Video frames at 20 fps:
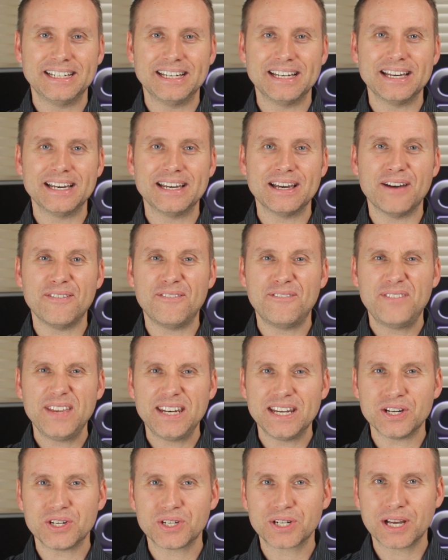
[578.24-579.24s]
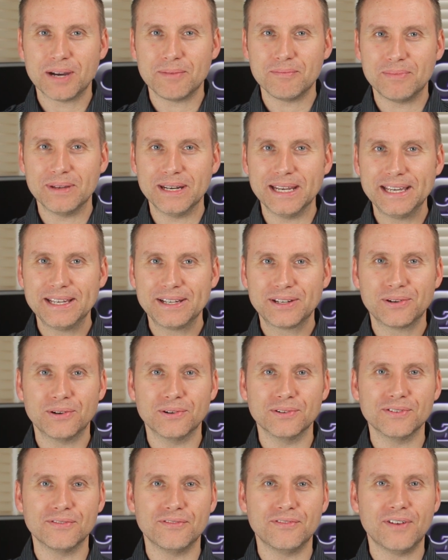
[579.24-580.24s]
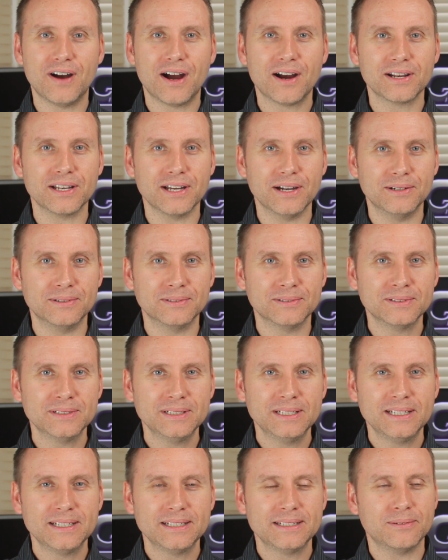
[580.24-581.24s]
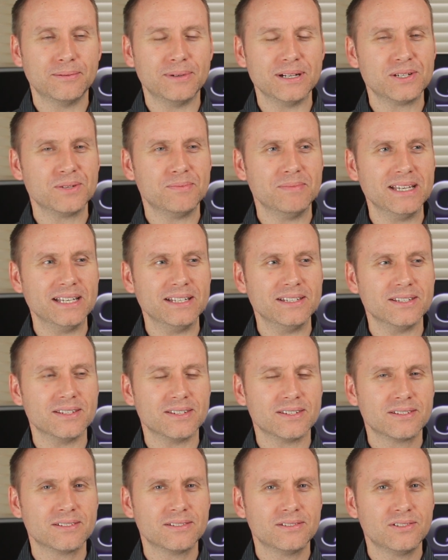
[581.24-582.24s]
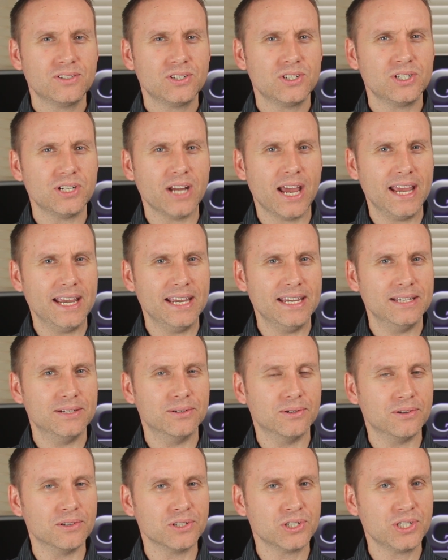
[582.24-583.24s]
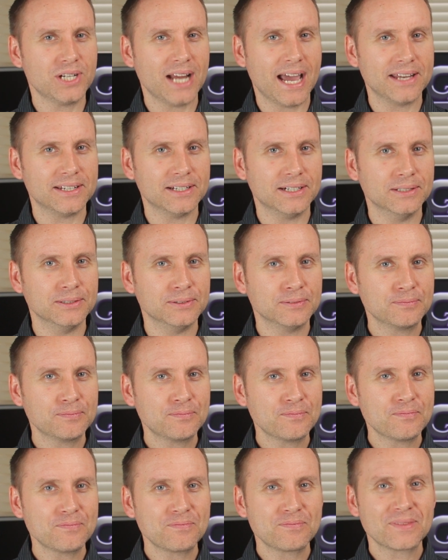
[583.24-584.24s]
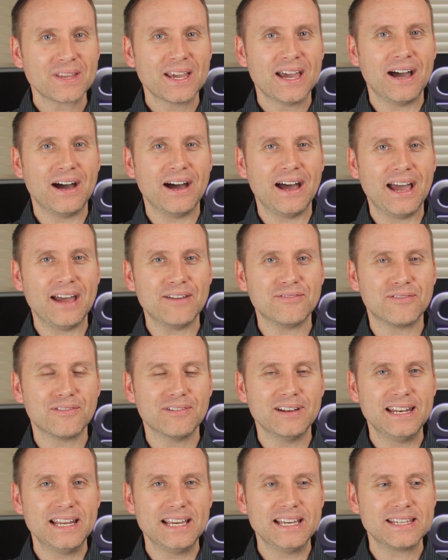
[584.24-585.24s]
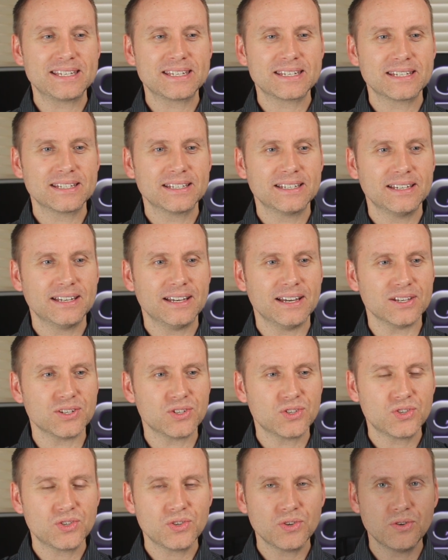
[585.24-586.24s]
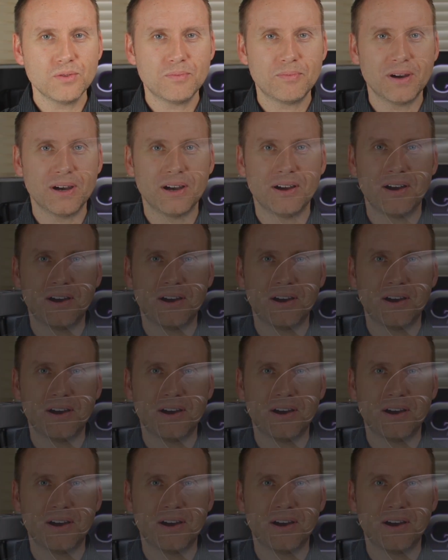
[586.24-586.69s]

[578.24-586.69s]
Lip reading: A Finnish company called Varjo, which means shade or shadow, have released a super